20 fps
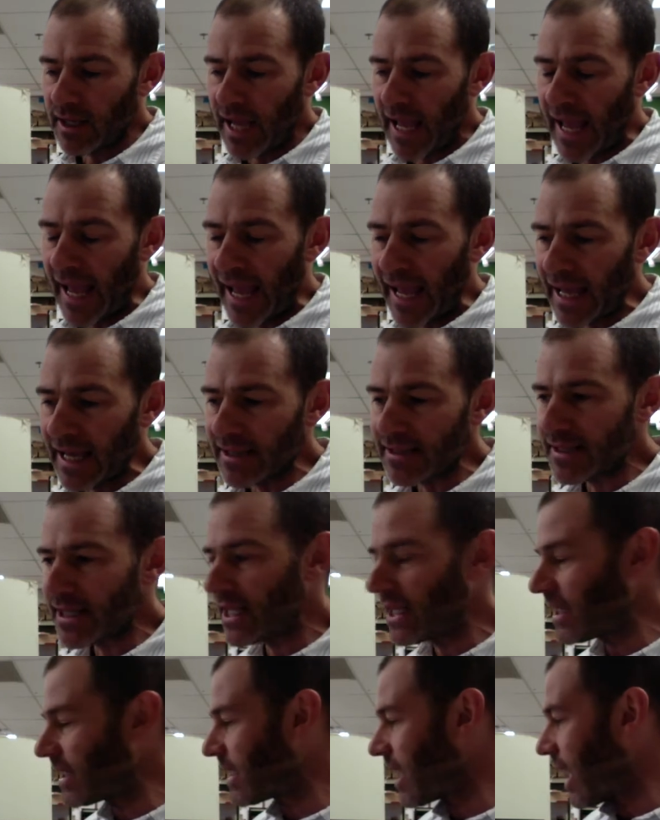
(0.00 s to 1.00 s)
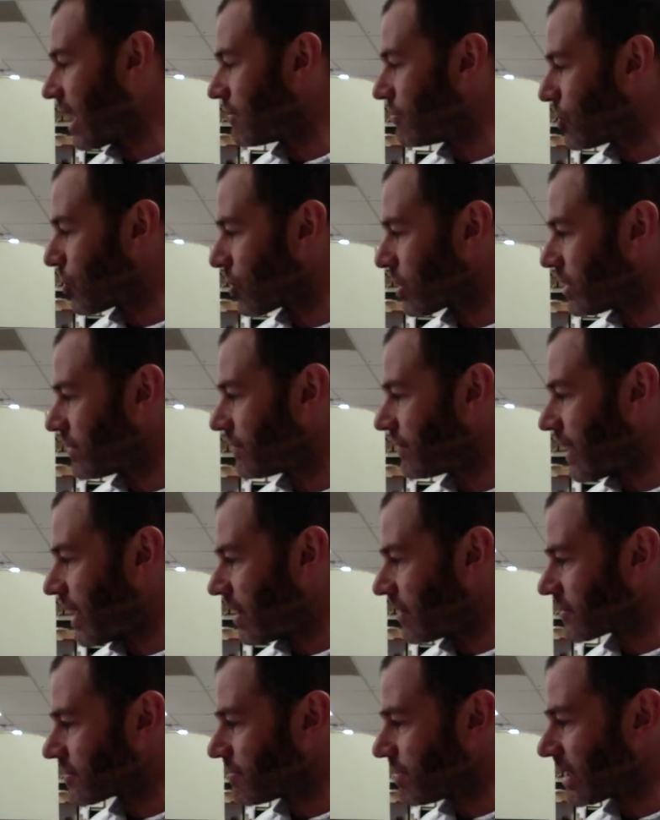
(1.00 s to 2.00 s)
As he got more
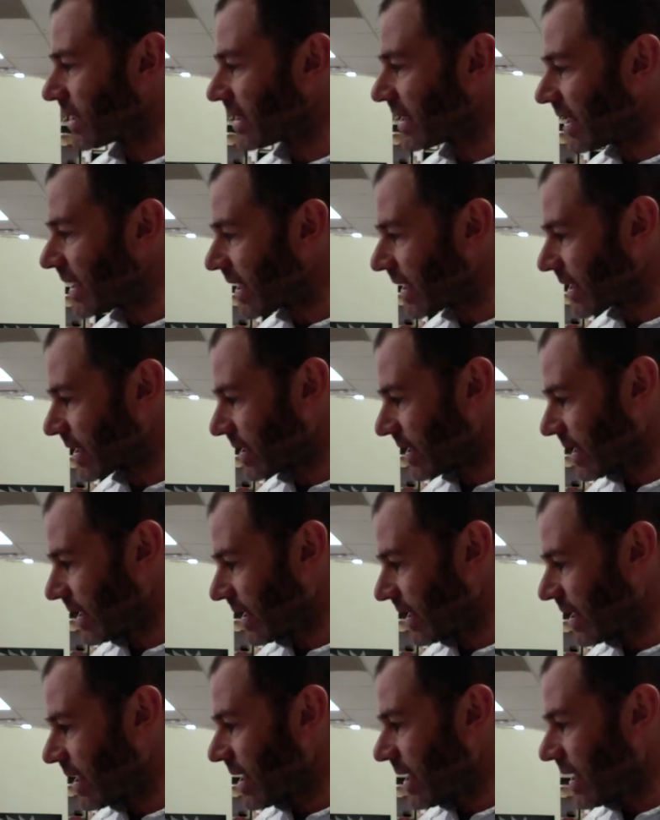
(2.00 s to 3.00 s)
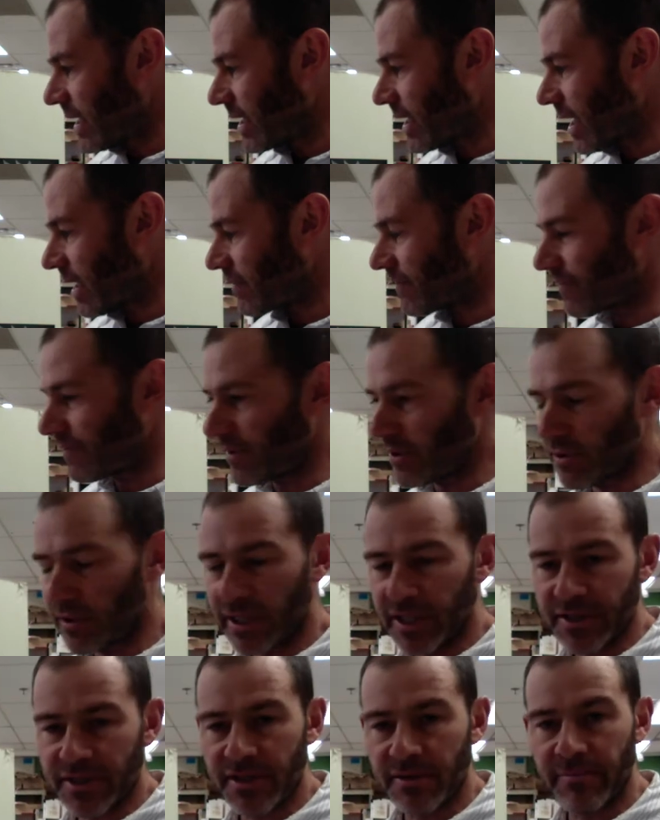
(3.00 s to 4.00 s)
involved politically, he got
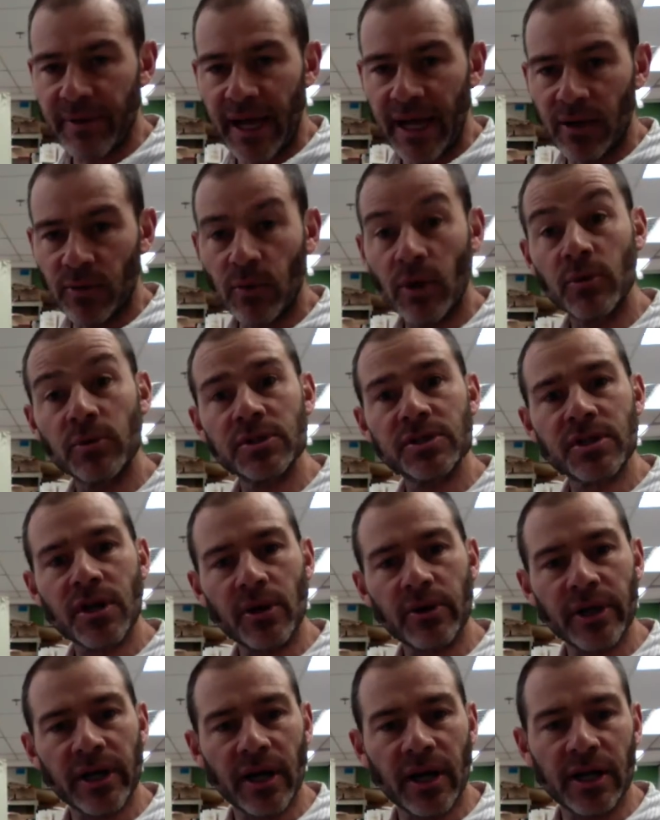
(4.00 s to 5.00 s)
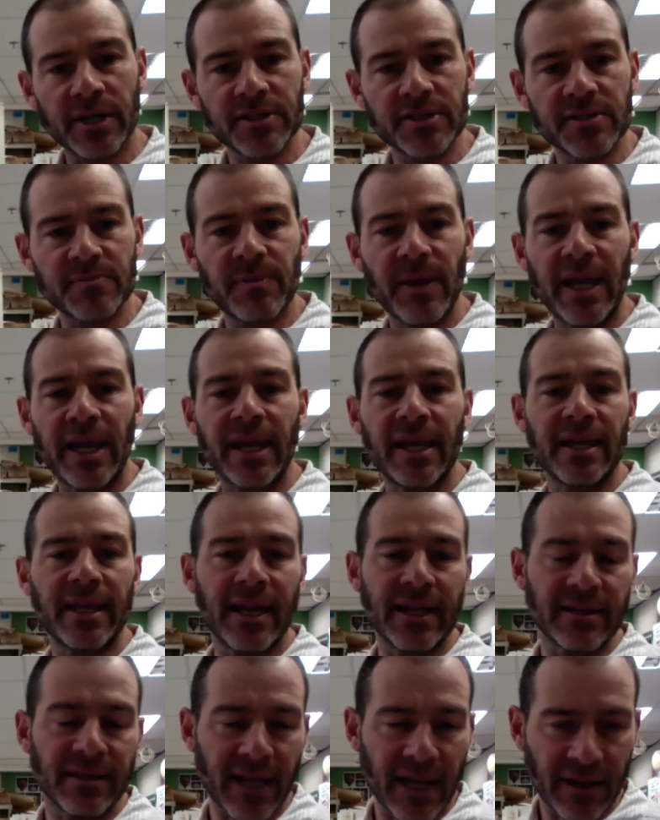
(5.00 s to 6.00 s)
furious about what was going on in Spain
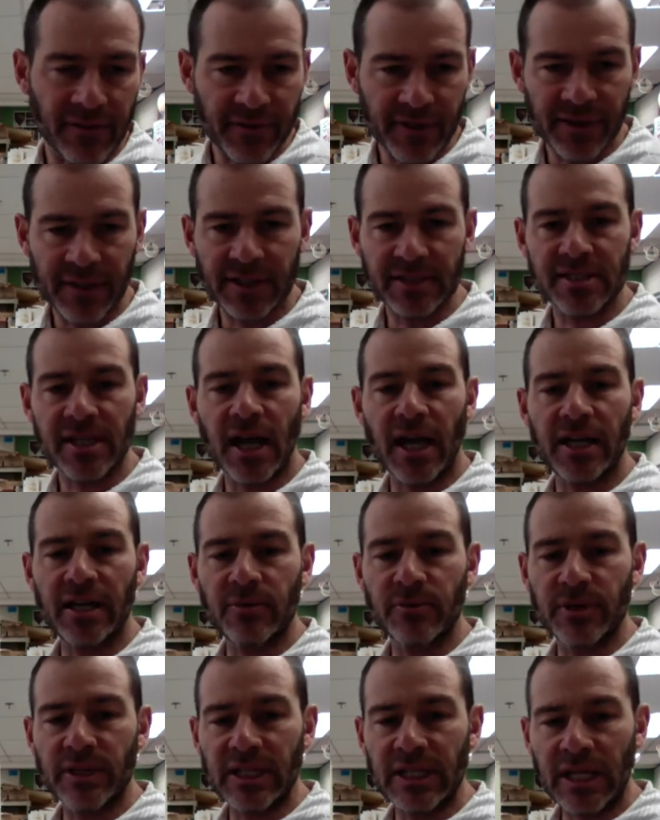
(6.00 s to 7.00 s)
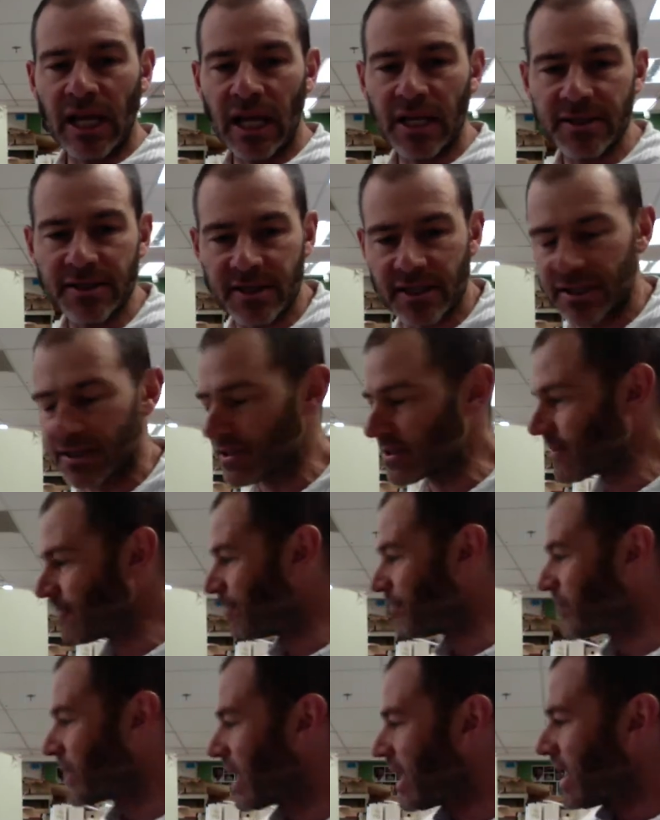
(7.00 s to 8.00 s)
and everything tied in with the Nazis.
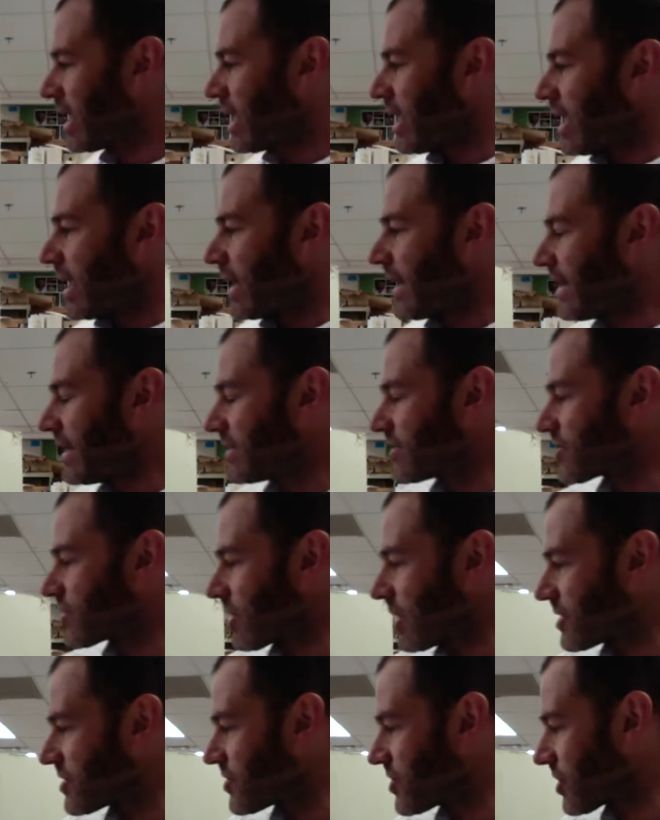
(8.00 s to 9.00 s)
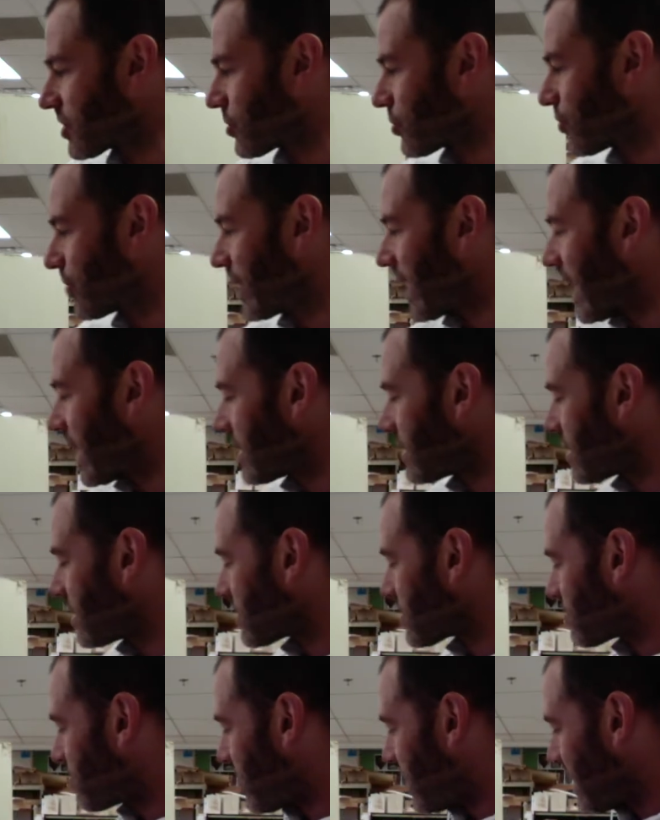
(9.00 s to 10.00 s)
He starts to create
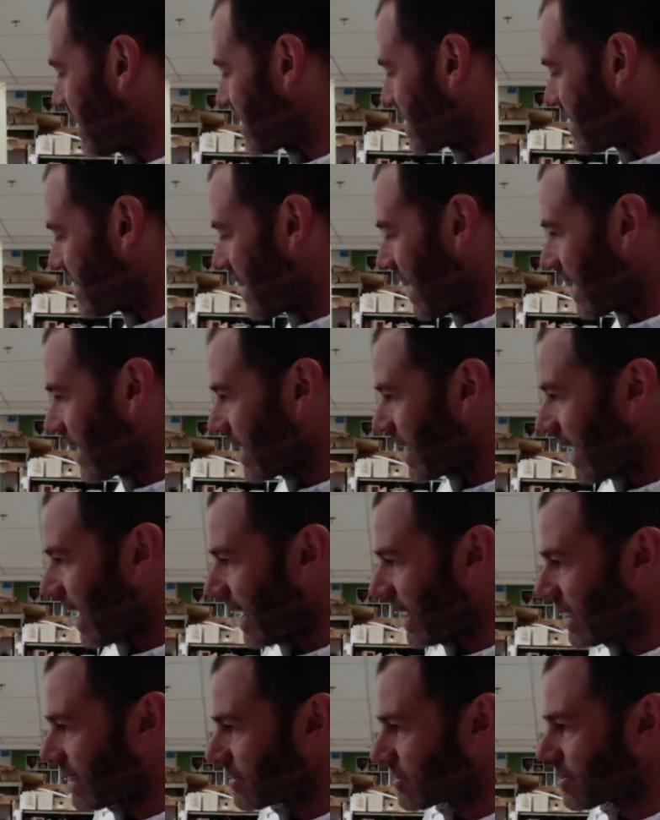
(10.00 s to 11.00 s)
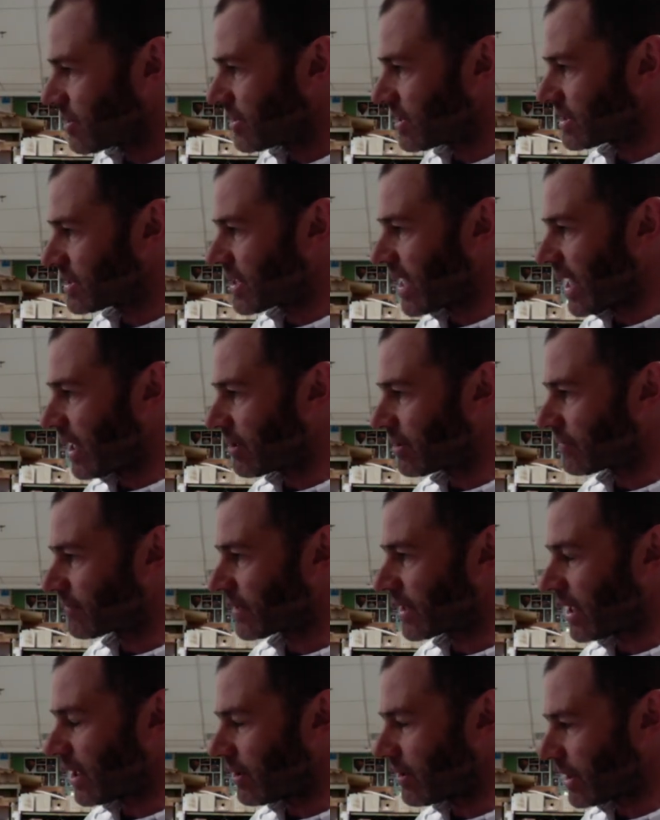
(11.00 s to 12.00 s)
this piece dedicated to the town
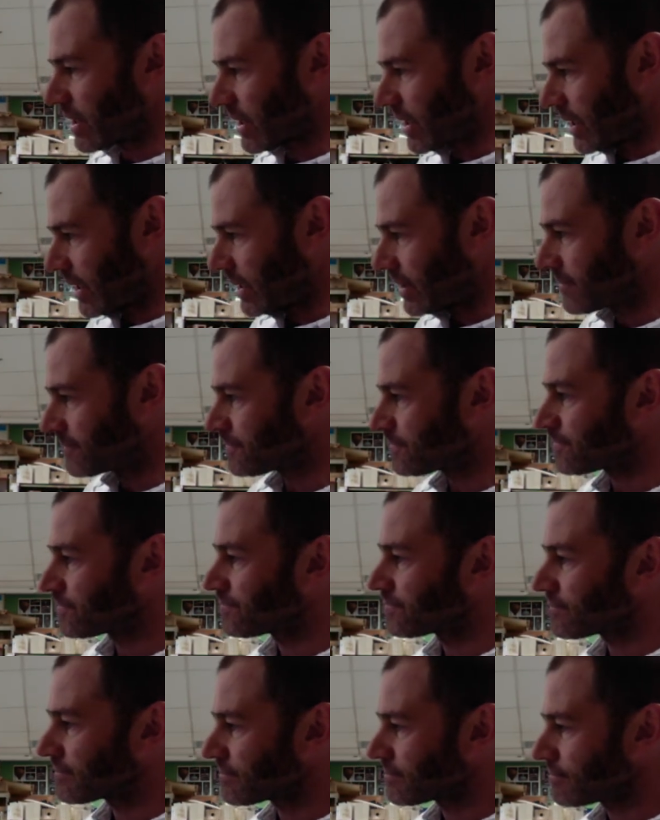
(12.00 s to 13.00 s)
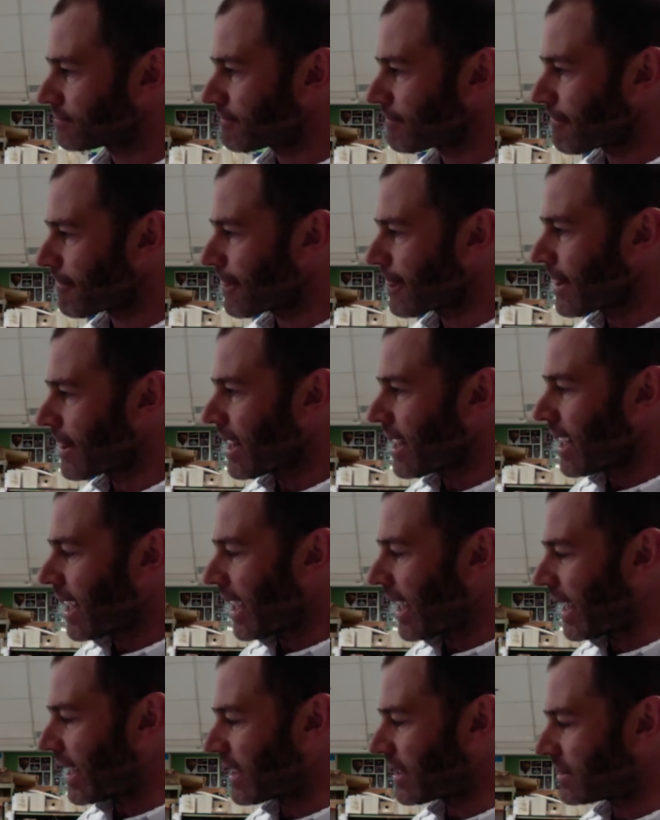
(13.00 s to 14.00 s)
of Guernica,
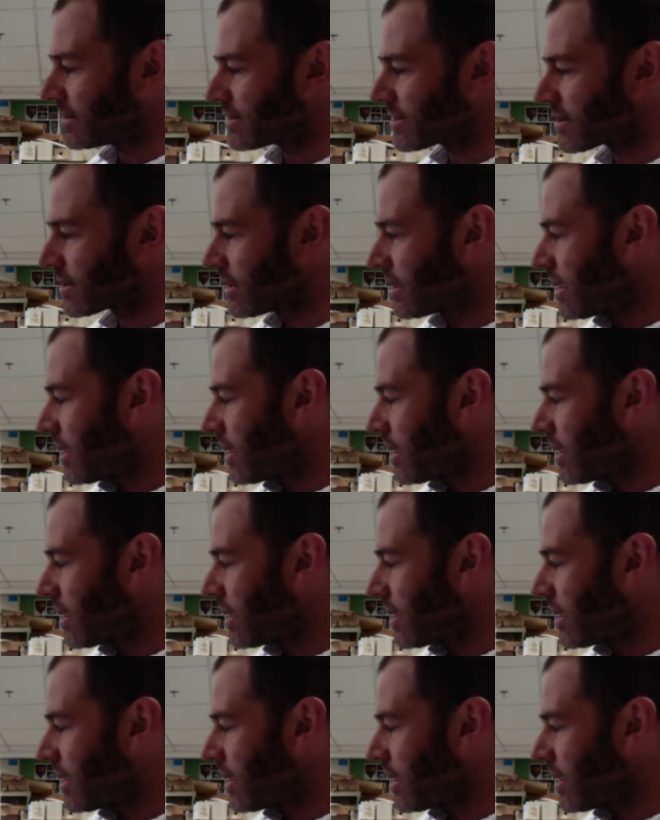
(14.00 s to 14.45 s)
and